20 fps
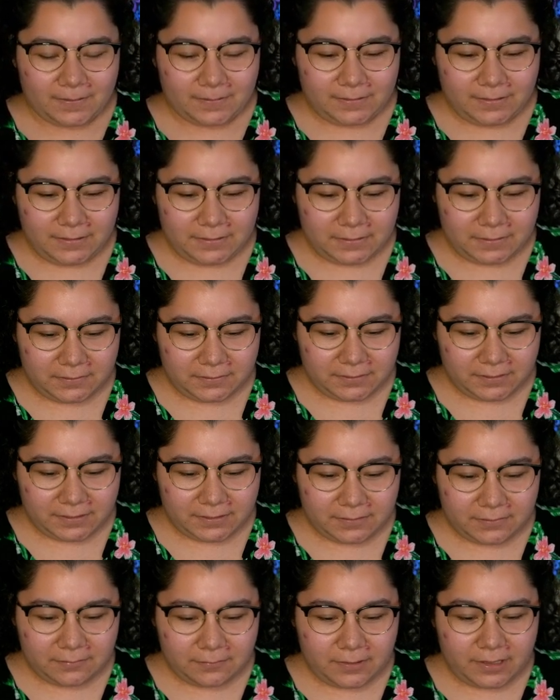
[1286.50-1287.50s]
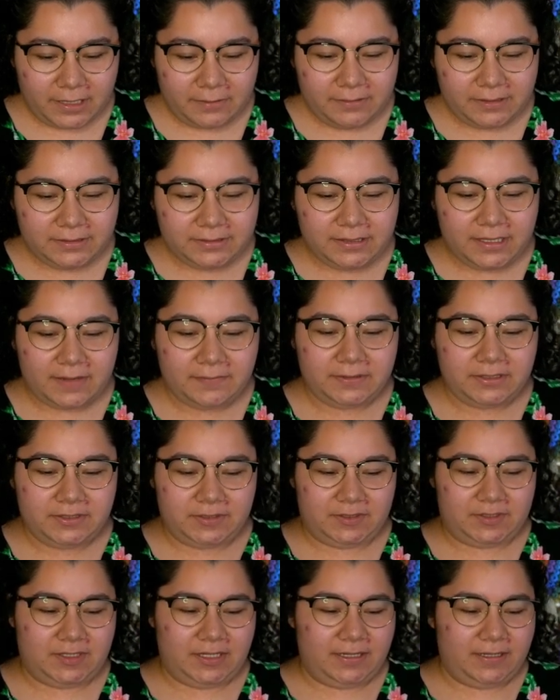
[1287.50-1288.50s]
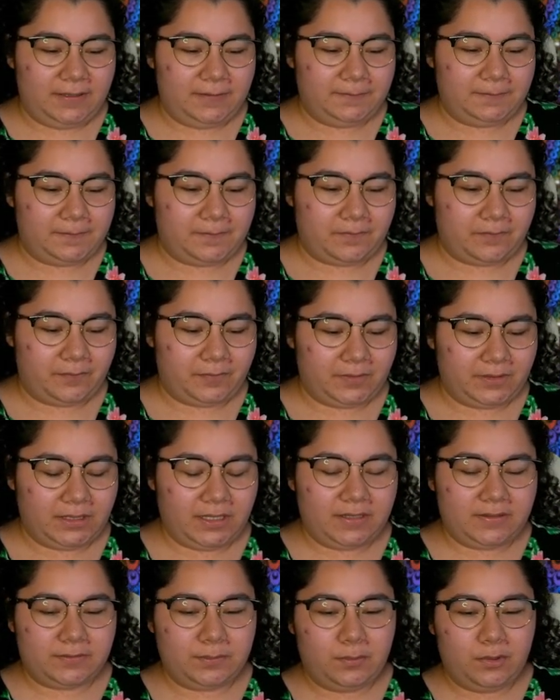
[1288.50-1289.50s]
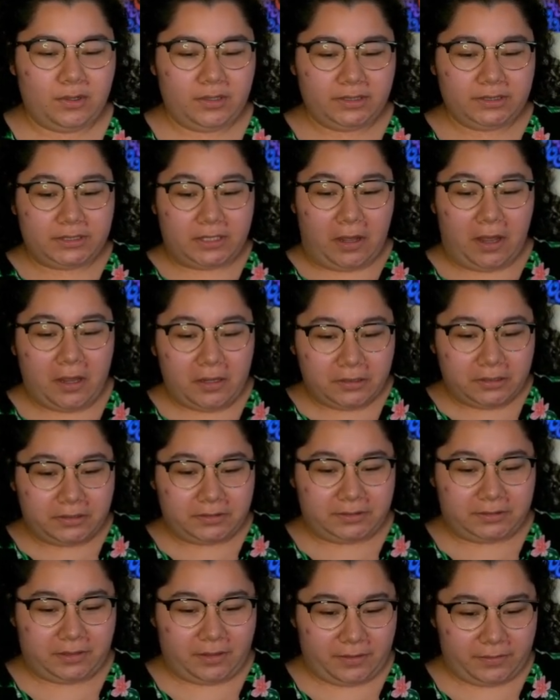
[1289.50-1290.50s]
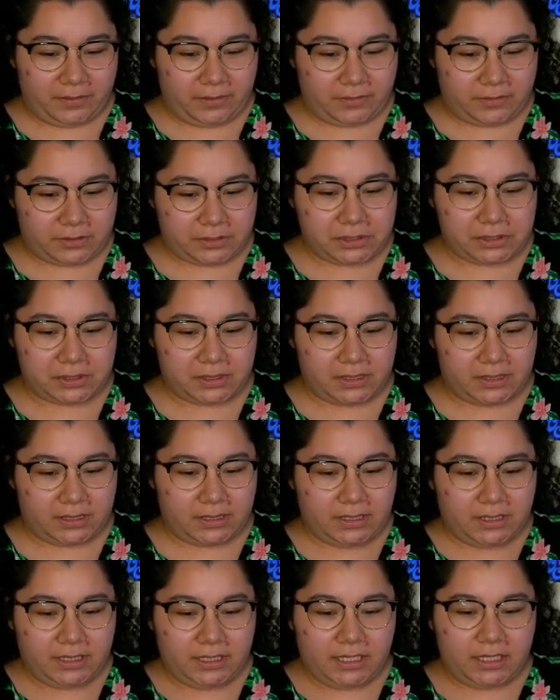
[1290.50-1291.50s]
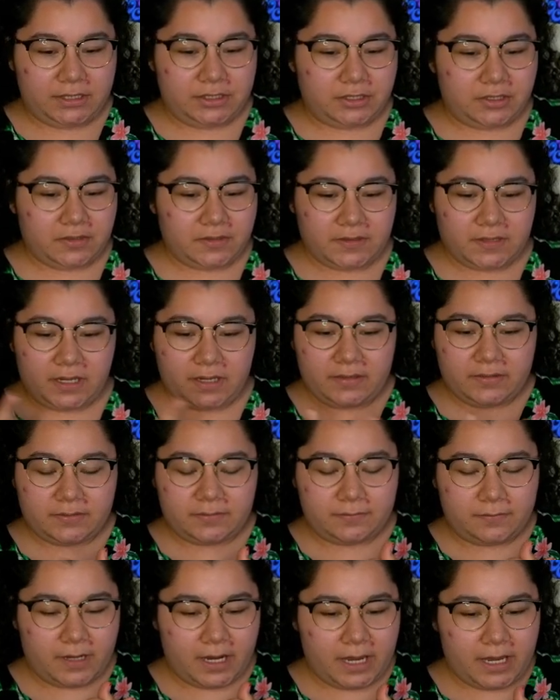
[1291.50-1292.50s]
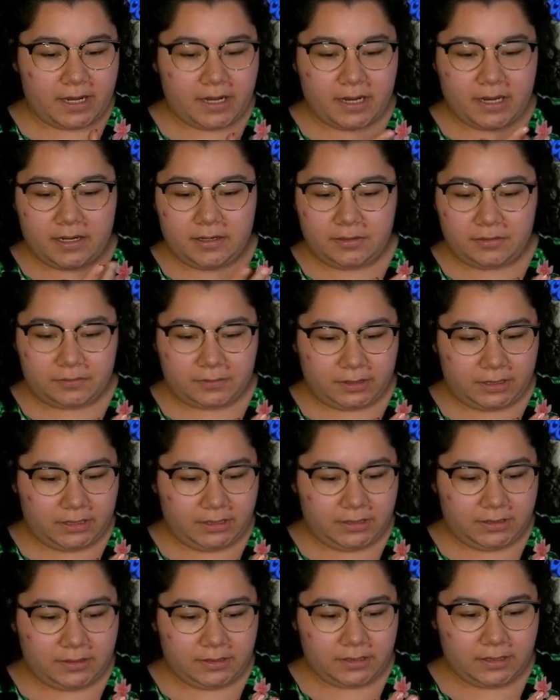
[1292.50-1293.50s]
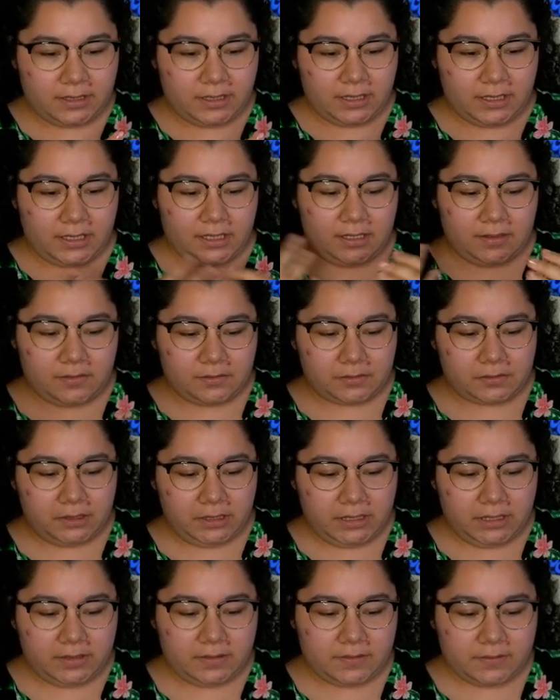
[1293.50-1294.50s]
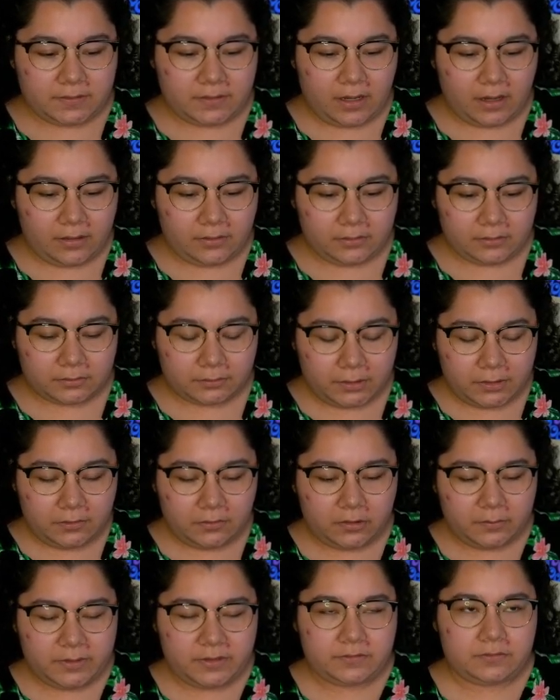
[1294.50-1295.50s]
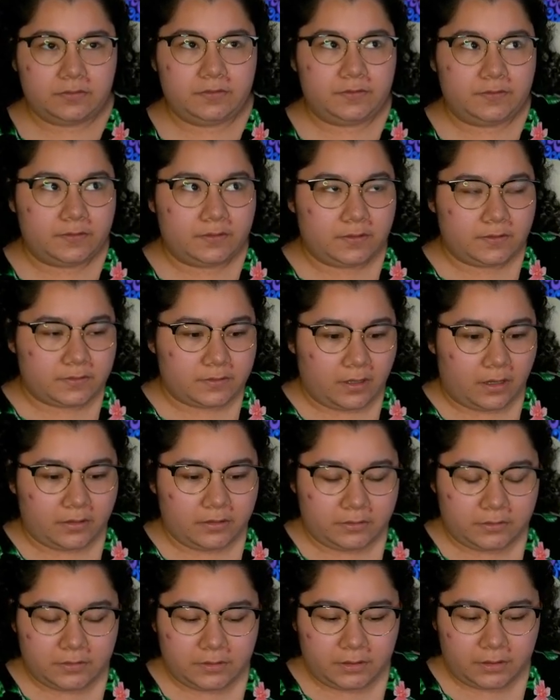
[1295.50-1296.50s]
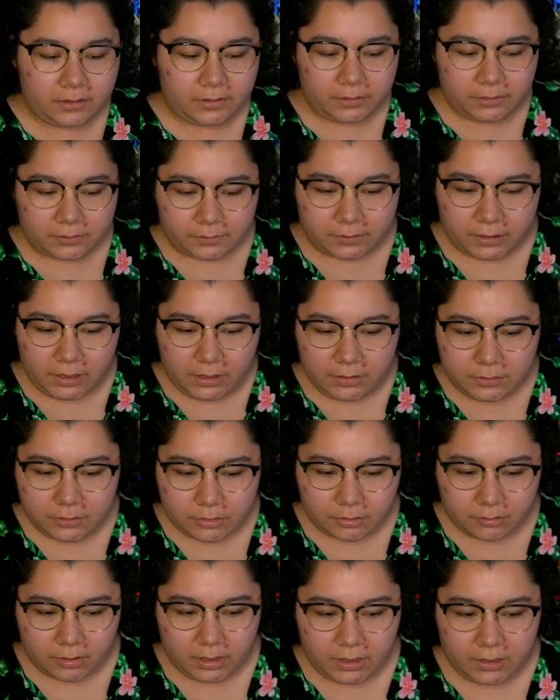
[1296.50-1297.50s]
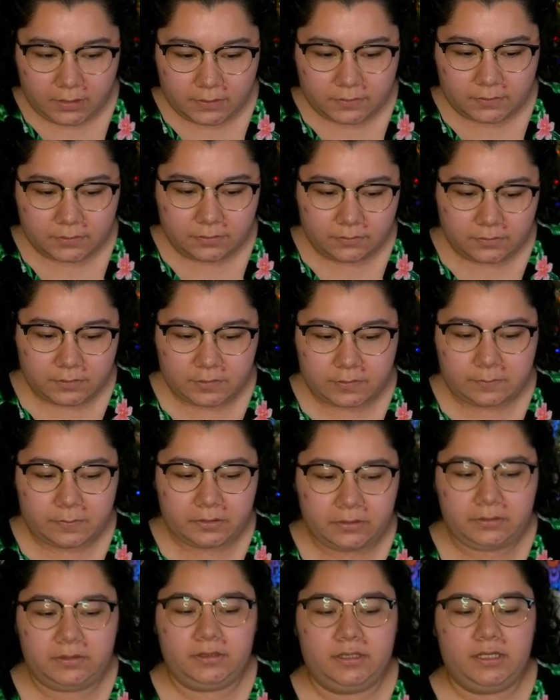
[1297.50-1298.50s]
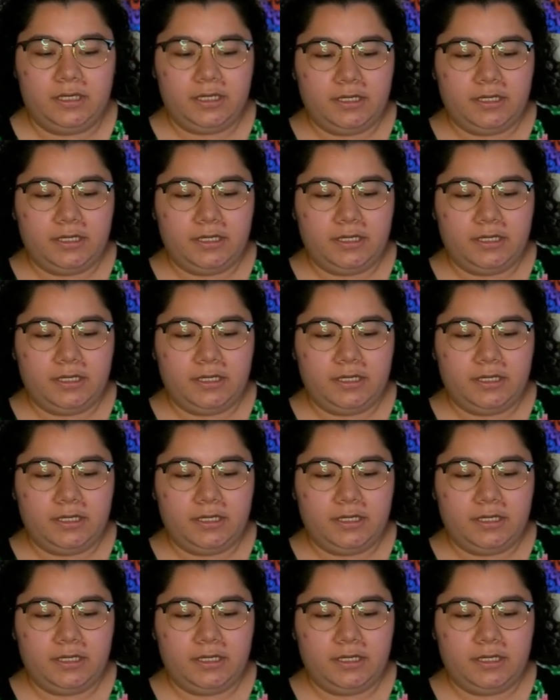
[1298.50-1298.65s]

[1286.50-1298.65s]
You know, what I would love to see is more color on this tree. It just has red and green, and green does not, green ornaments does not look good on a green tree. It's too similar.